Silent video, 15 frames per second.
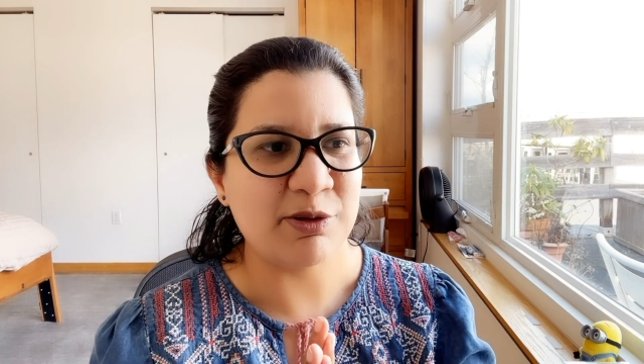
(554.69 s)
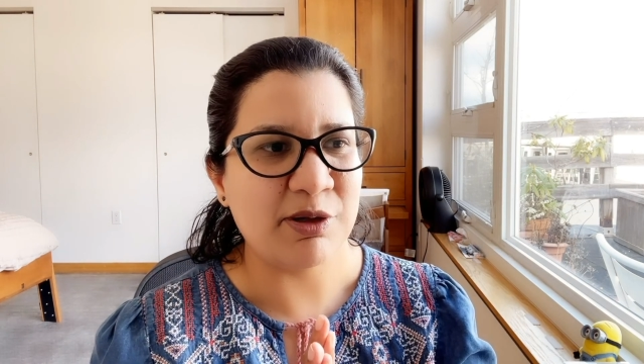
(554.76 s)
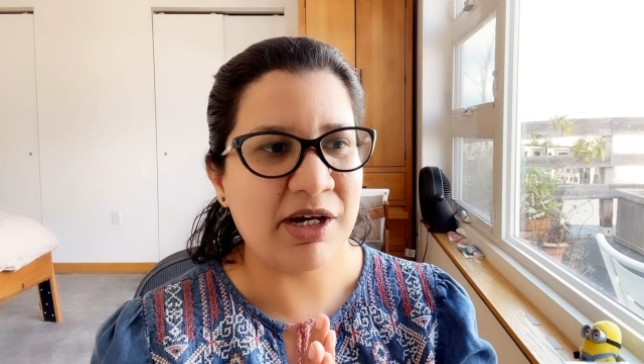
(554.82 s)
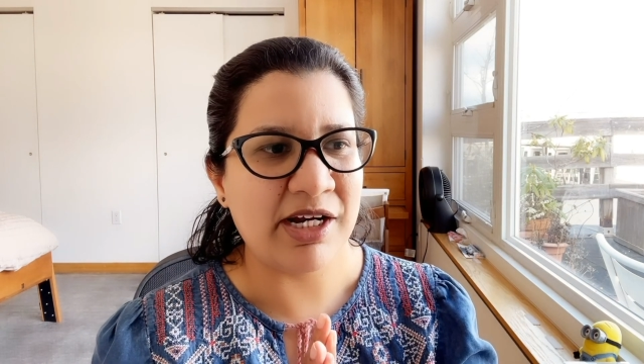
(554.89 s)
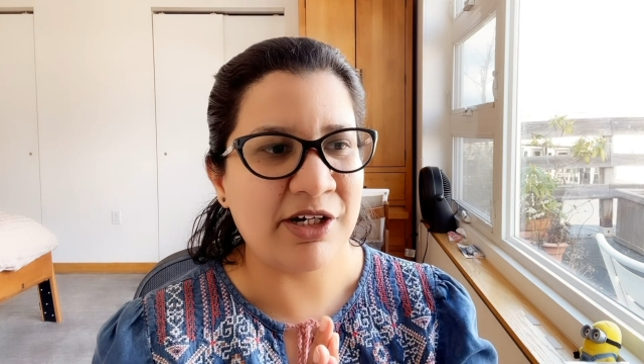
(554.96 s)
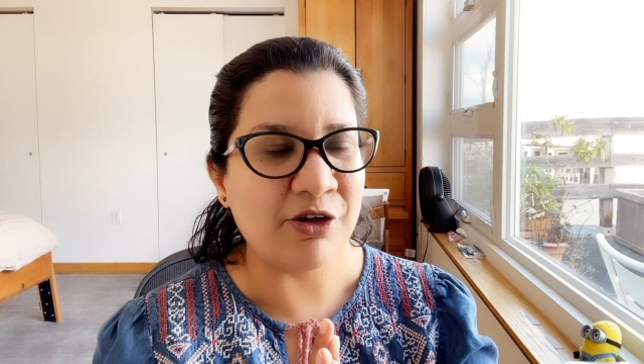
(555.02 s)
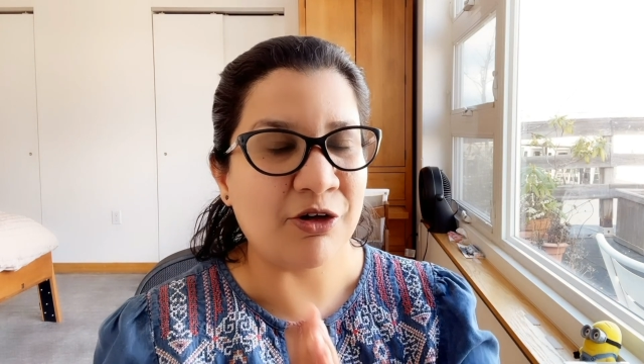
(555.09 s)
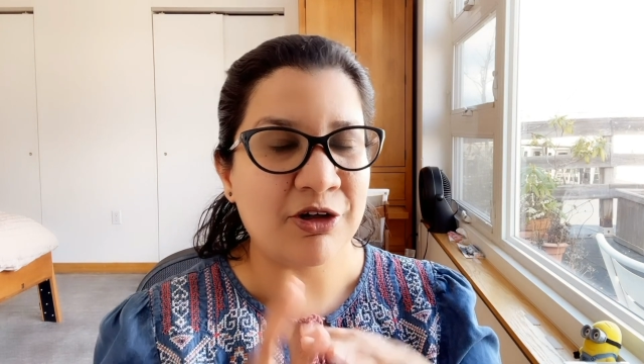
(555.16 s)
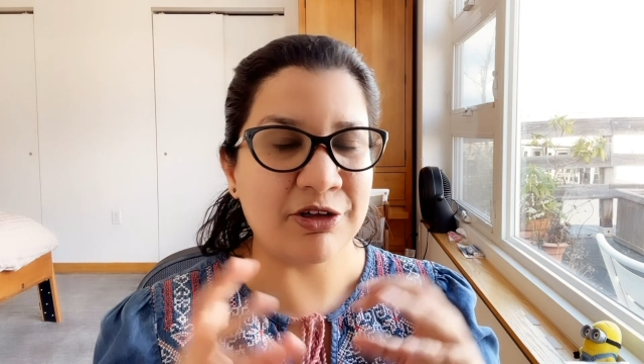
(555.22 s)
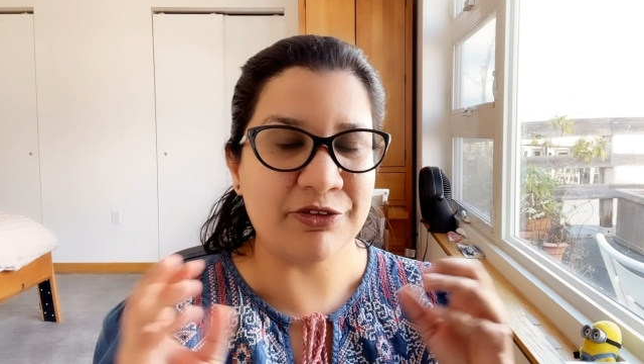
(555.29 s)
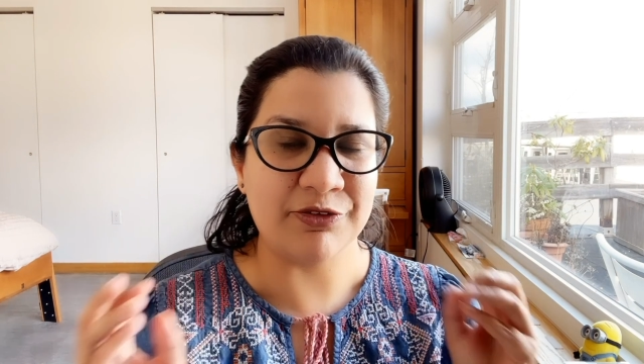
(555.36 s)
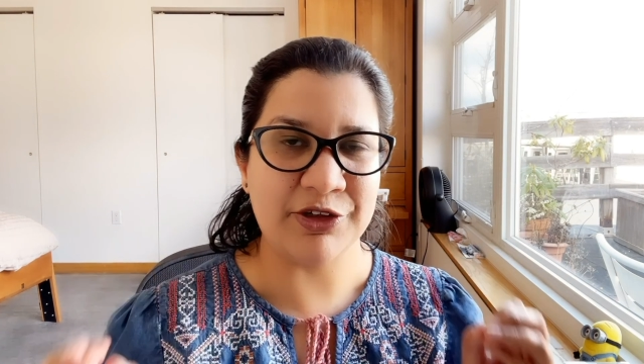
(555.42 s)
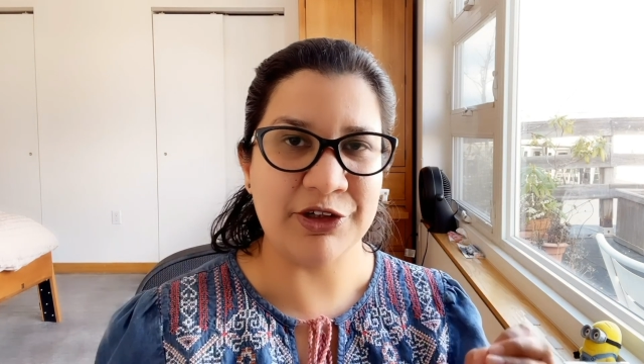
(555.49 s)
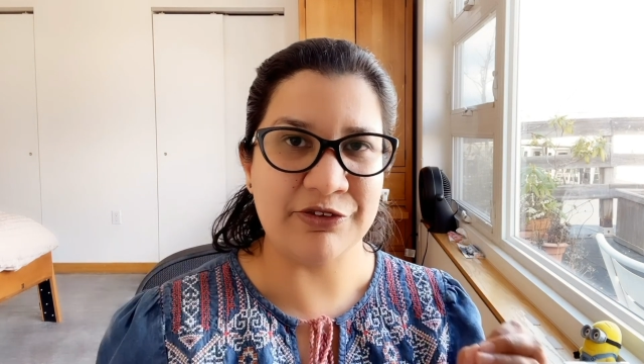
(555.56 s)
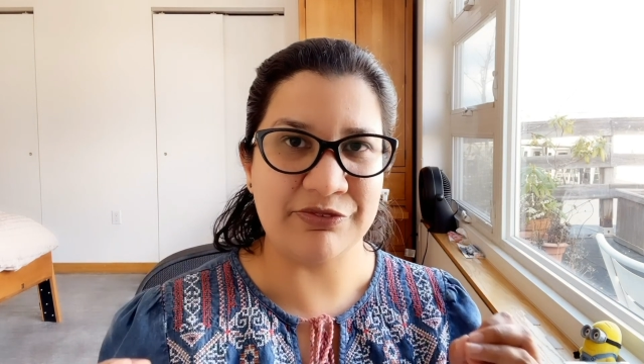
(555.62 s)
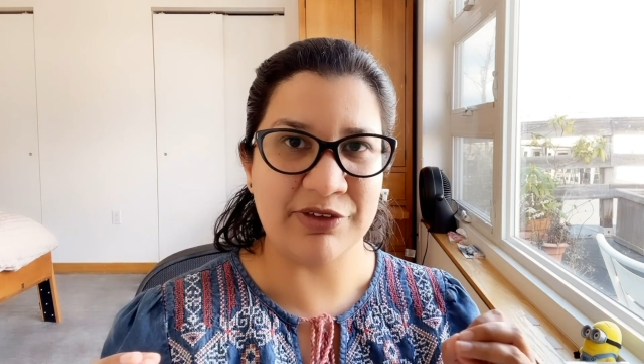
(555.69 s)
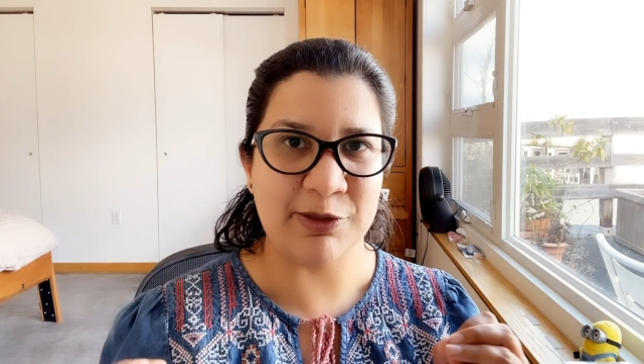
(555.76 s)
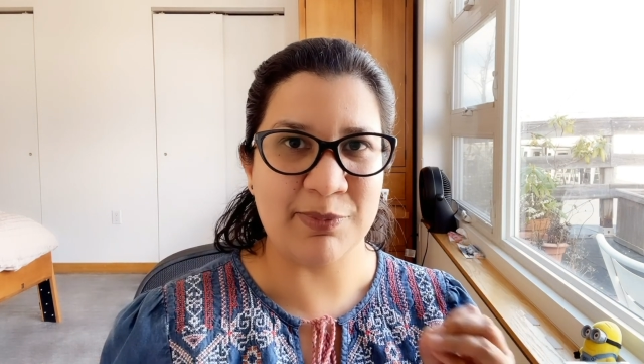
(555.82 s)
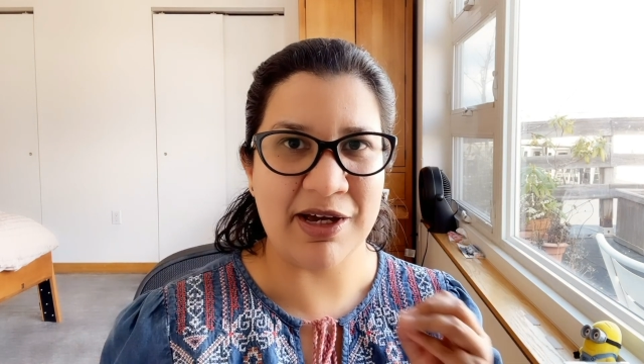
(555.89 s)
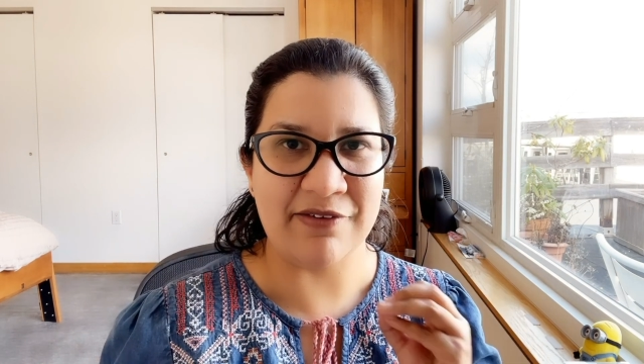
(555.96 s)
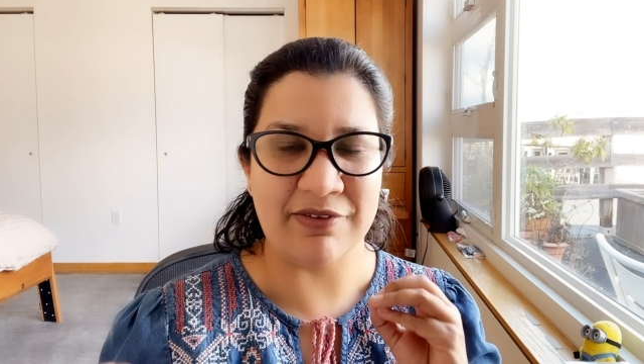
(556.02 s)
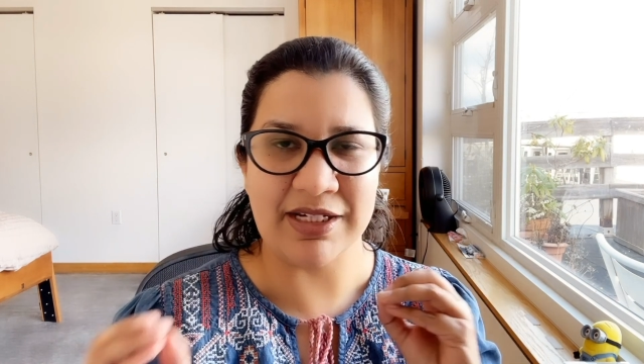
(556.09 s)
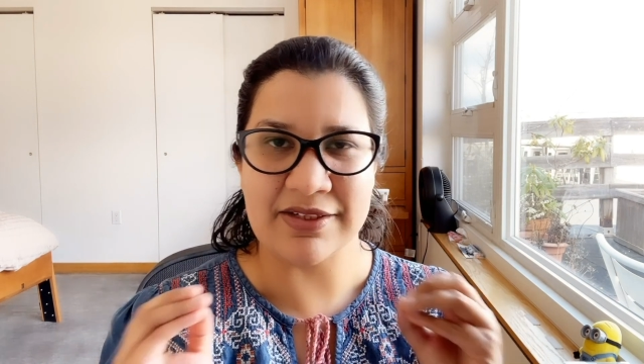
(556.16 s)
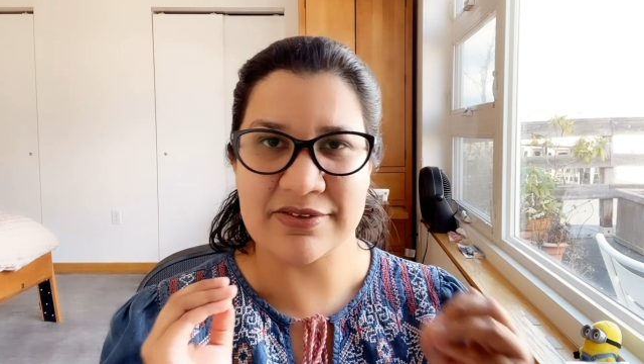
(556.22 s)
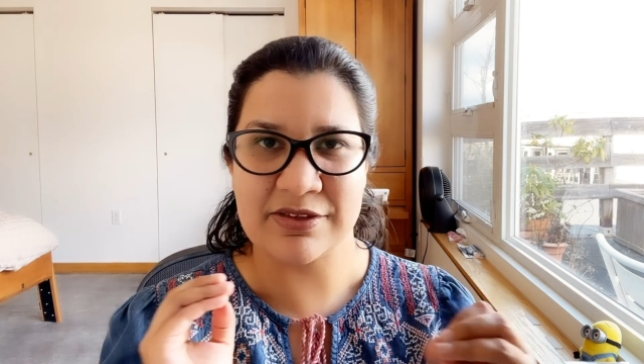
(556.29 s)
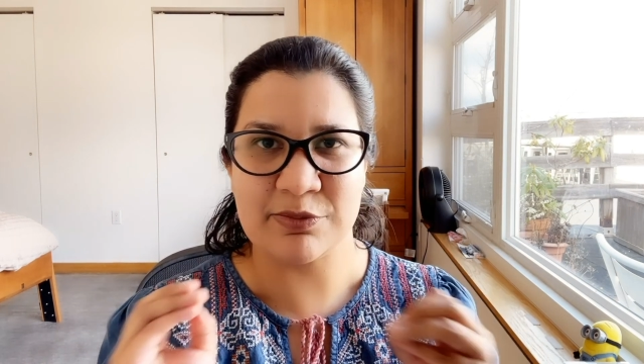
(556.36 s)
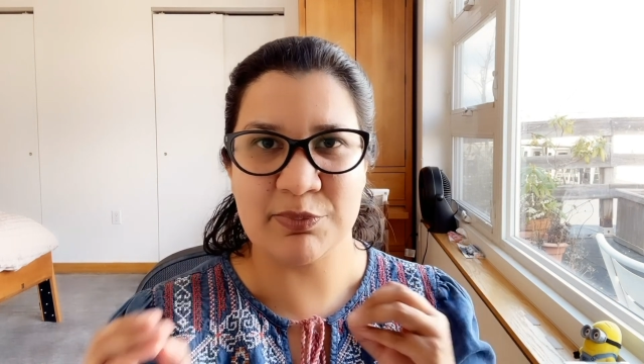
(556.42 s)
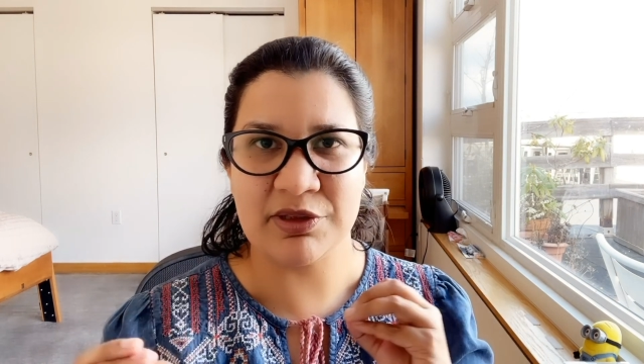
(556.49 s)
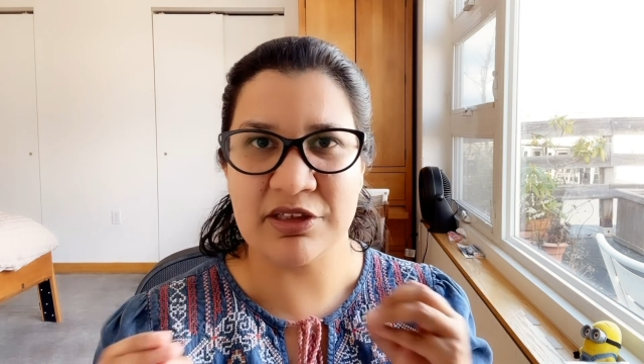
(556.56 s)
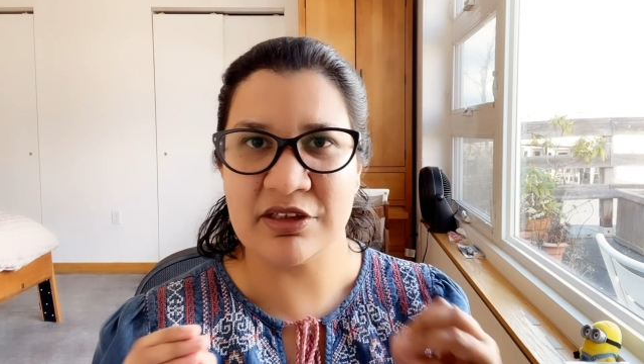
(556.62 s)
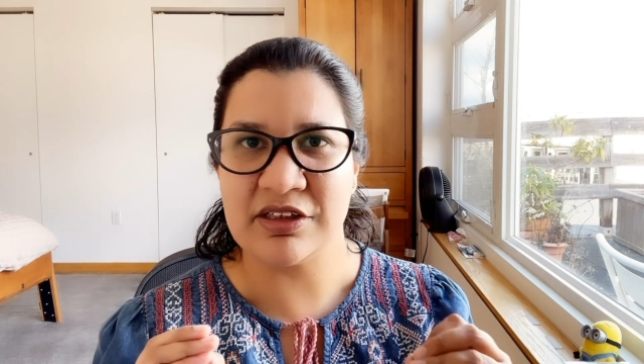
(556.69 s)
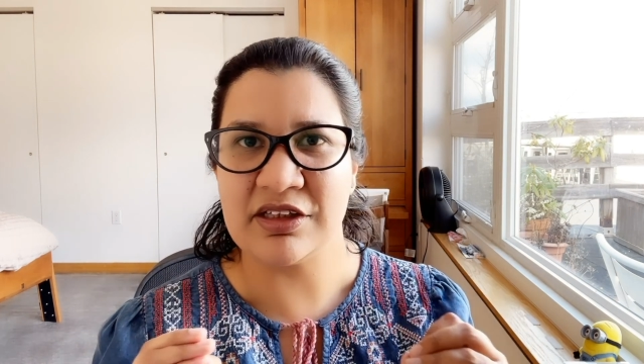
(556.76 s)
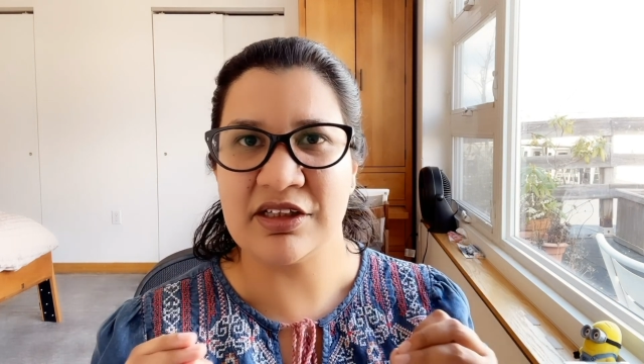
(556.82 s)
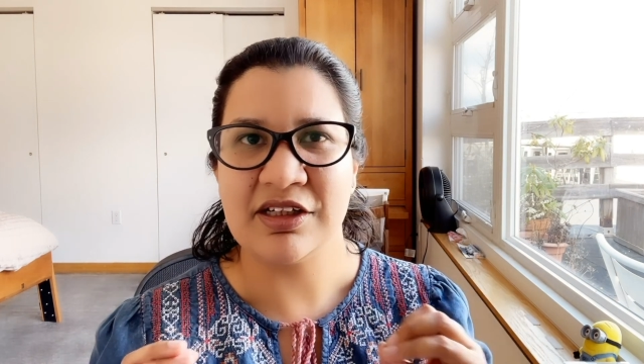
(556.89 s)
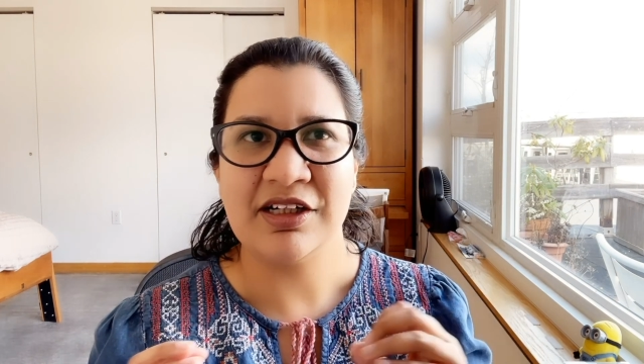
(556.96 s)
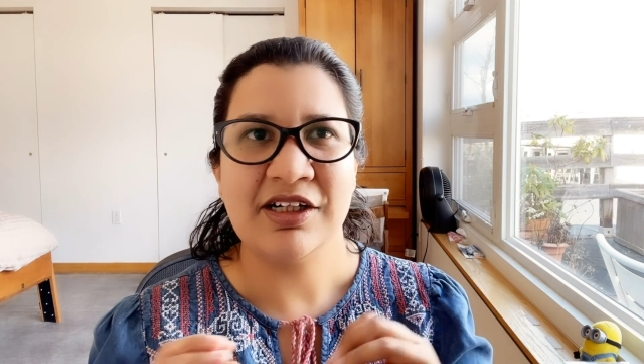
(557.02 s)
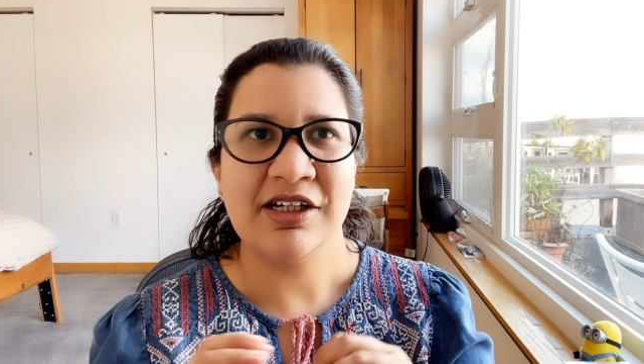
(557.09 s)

And all three of them have like similar